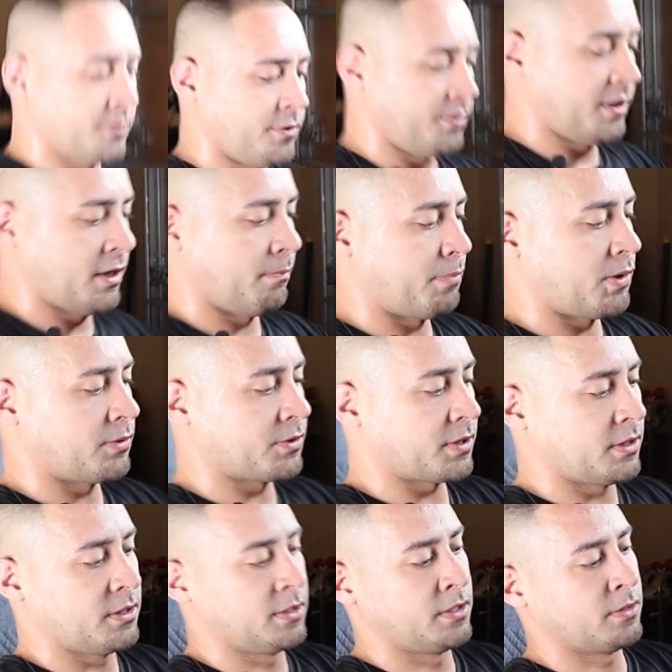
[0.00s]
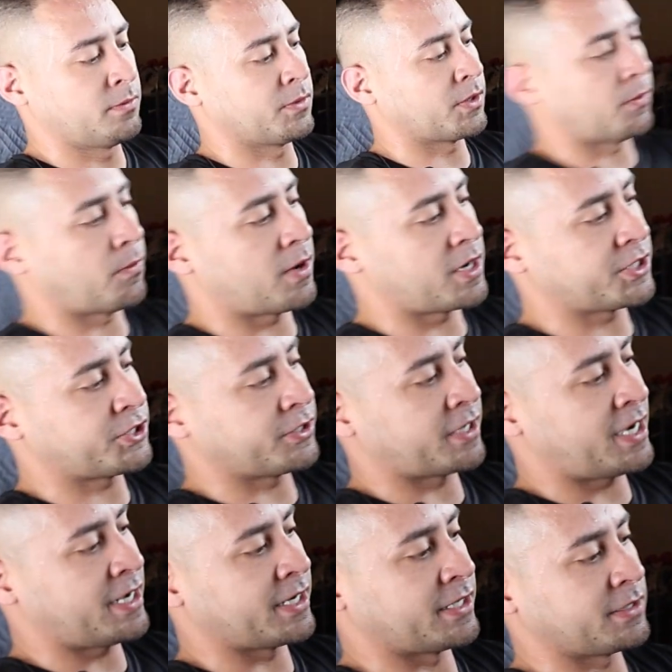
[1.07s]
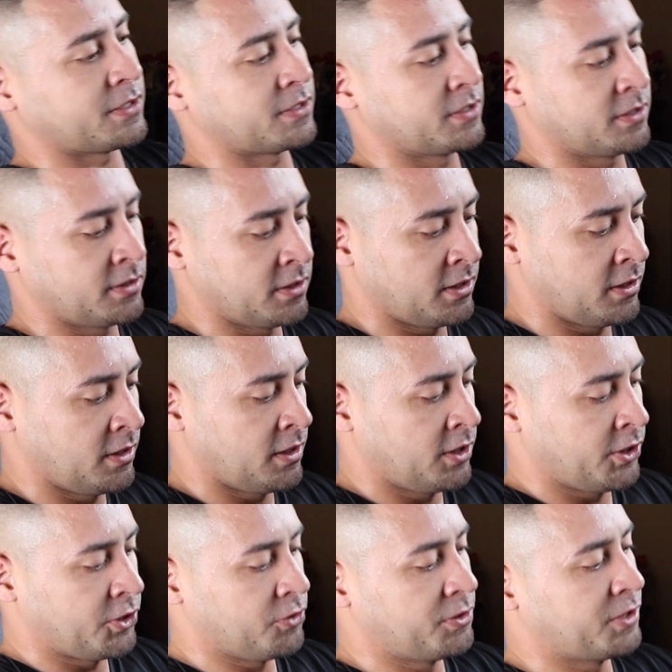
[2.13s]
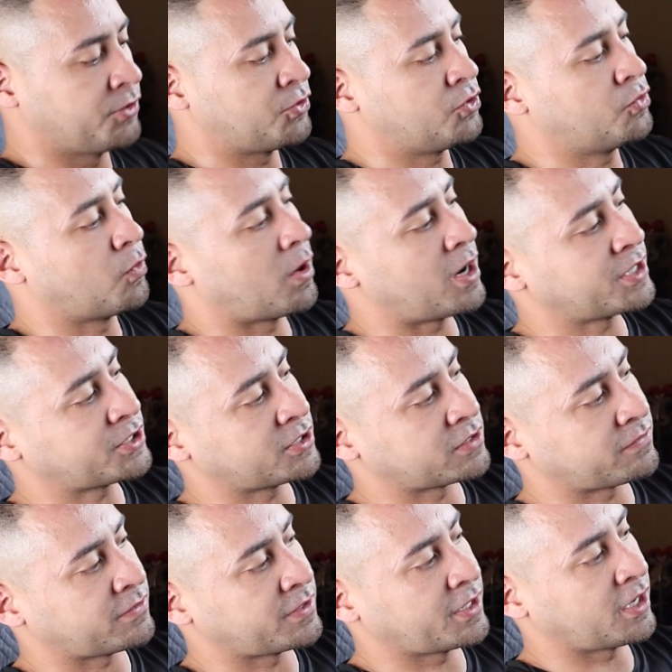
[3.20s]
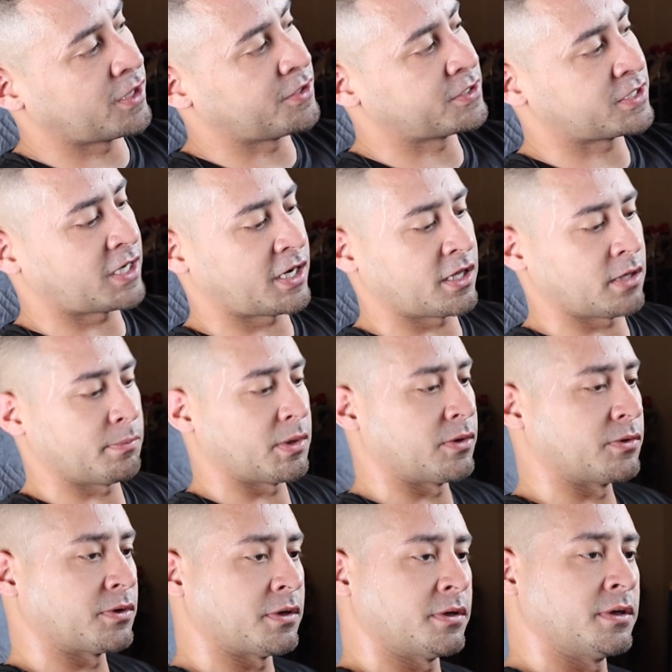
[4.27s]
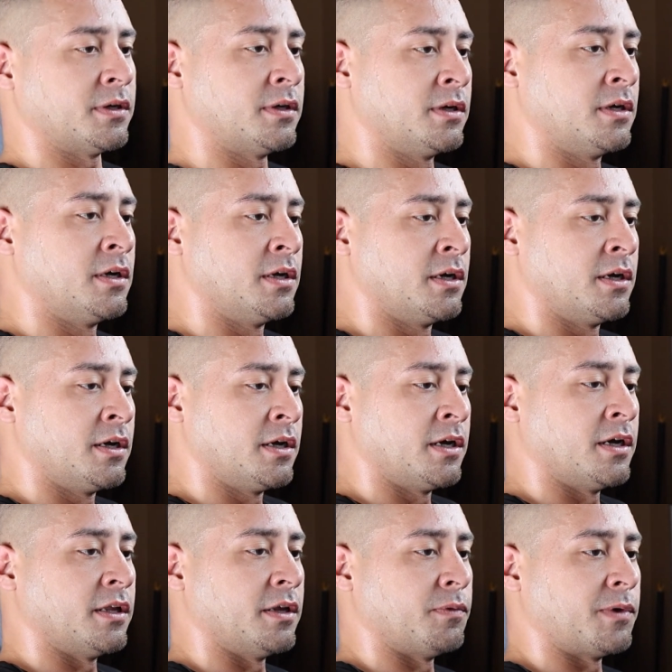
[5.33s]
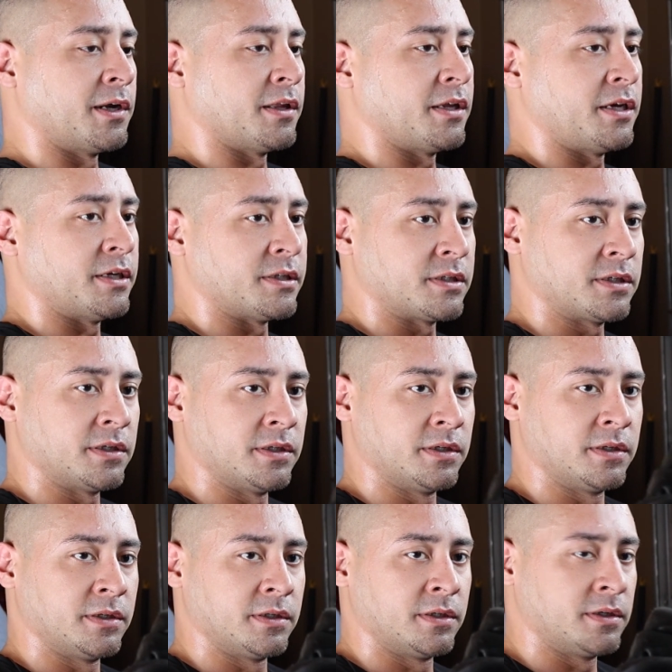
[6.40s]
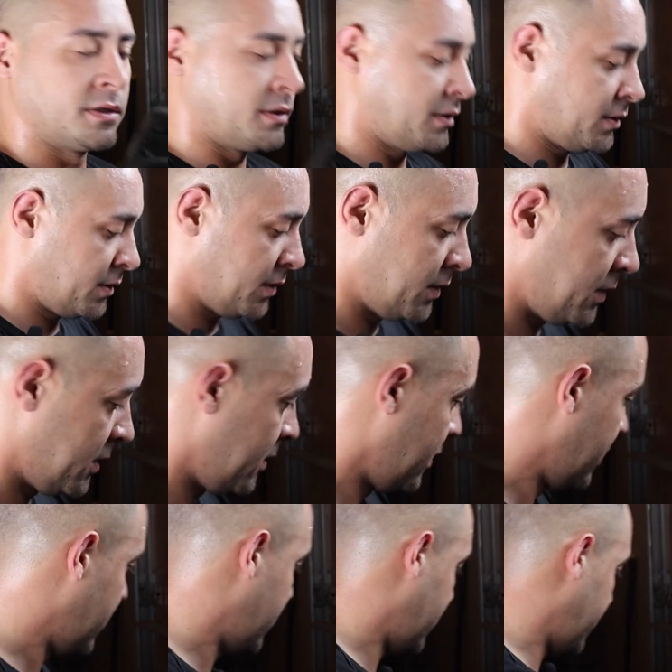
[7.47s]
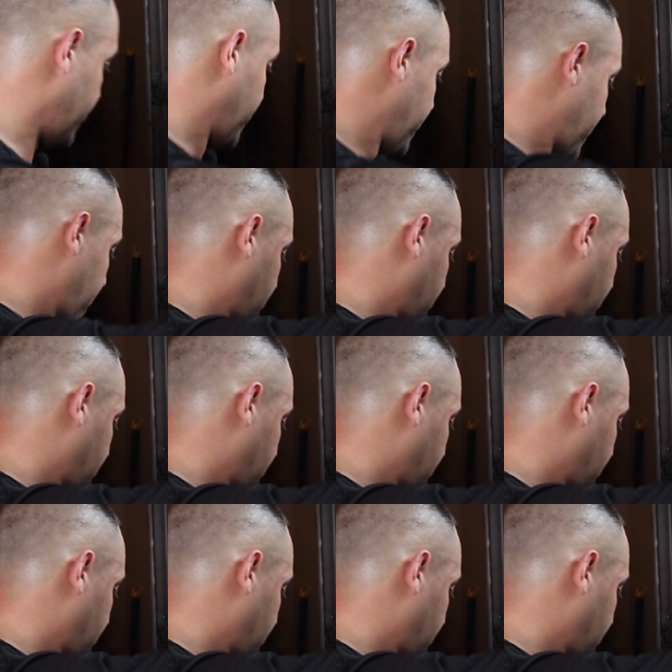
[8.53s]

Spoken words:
you'll need a bolt with a washer on it. You'll need two washers for the other side of the bolt, and then one of these. Bolt with the washer on it.